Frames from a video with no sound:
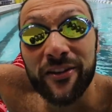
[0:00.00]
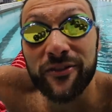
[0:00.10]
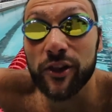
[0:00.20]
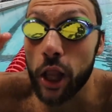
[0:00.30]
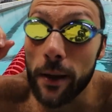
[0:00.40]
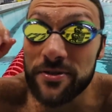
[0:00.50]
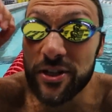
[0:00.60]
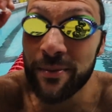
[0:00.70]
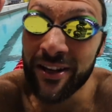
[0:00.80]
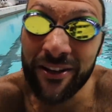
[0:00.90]
of
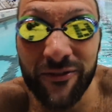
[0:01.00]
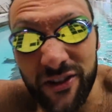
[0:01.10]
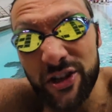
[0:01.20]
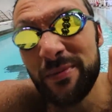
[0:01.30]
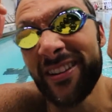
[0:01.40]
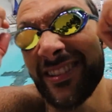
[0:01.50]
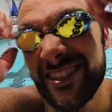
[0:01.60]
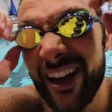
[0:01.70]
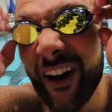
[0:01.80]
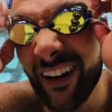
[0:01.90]
lobstermen and fishermen,
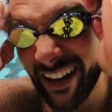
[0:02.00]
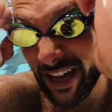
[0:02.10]
so